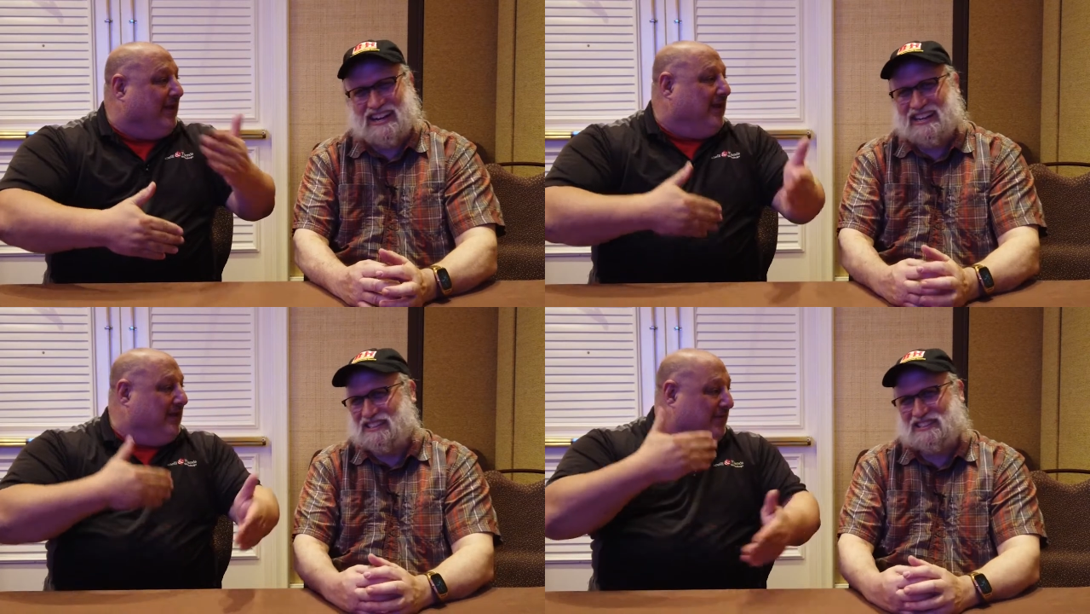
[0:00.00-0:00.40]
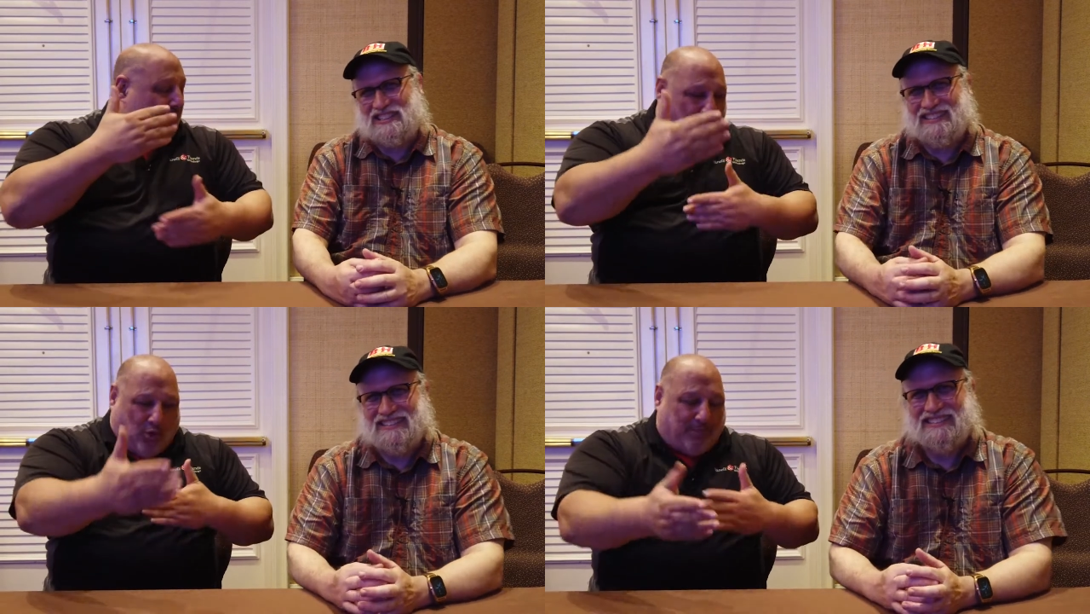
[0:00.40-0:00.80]
Speaker 1: the
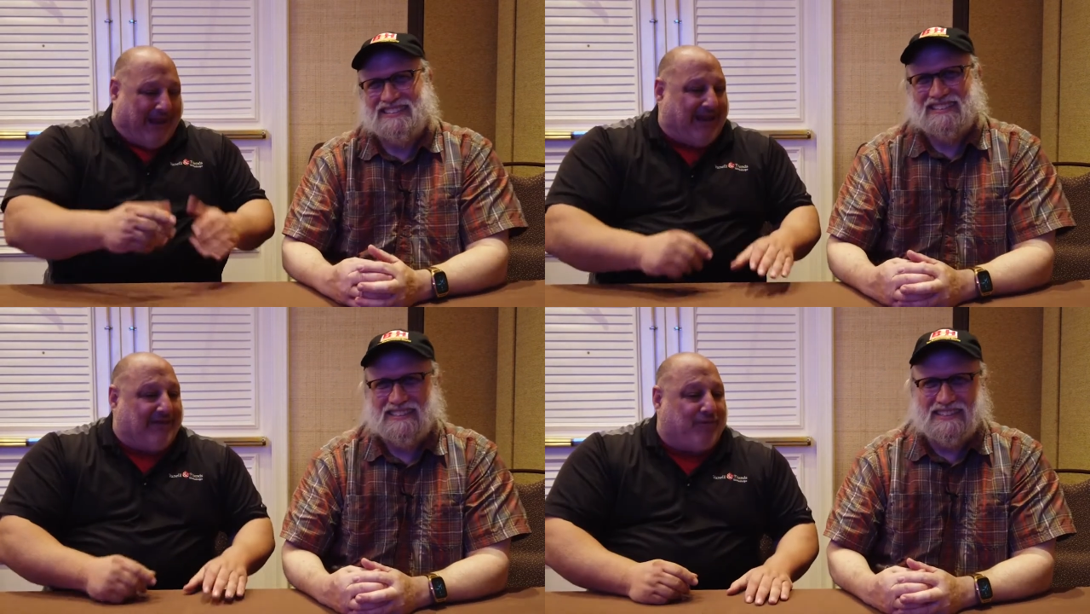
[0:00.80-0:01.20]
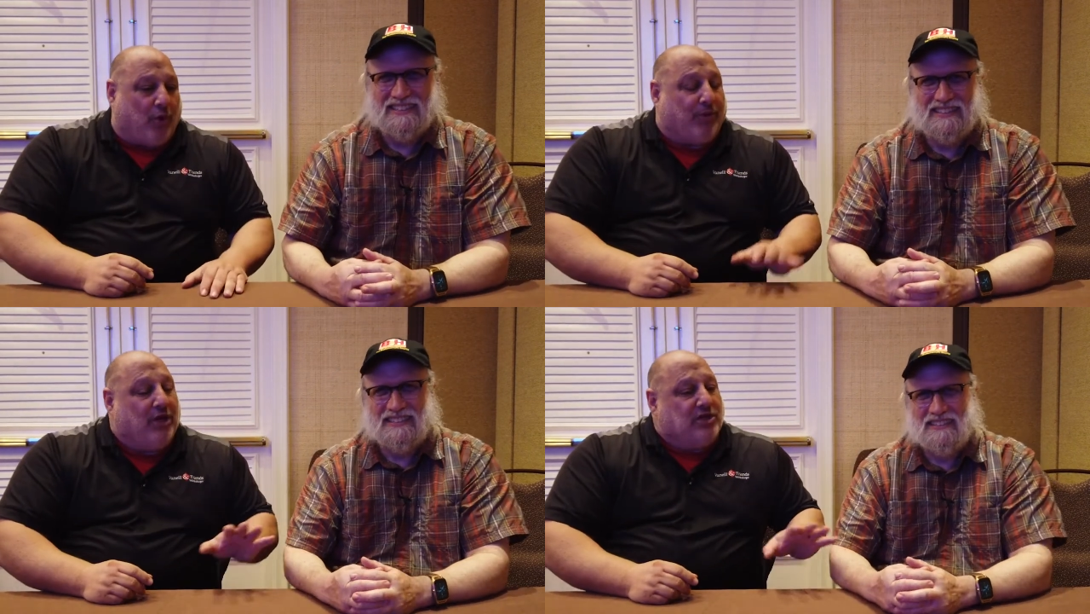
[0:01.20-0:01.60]
knowledge. The whole paying
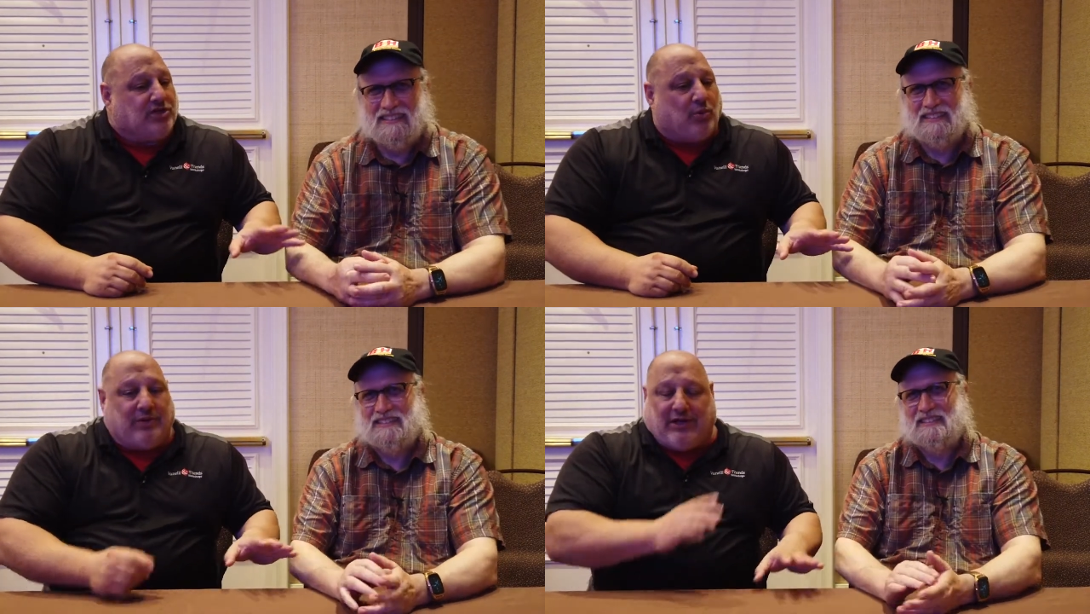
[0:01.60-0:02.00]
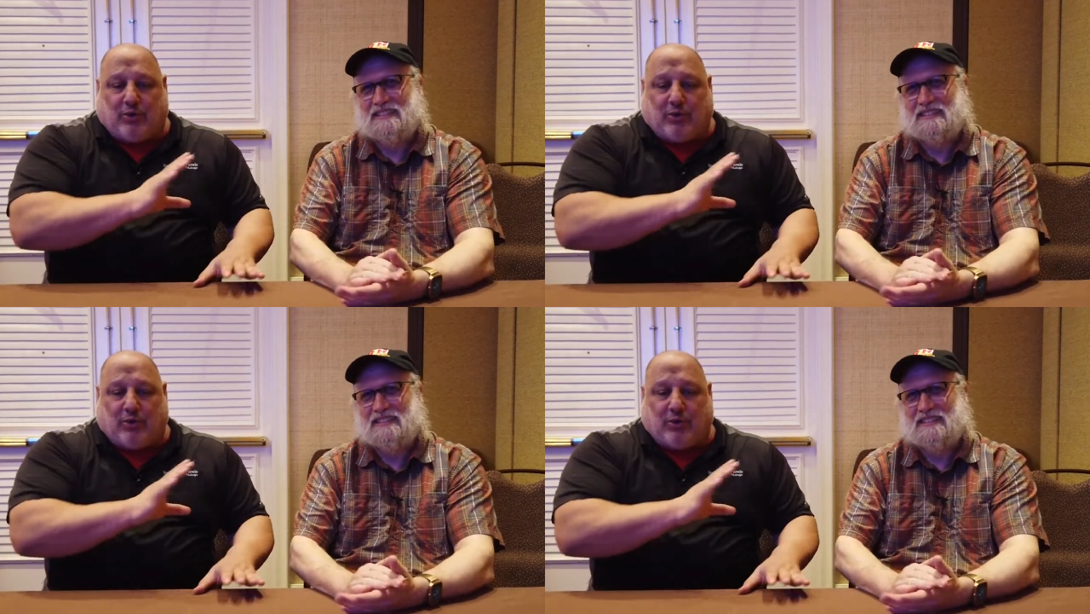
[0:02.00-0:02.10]
it forward. So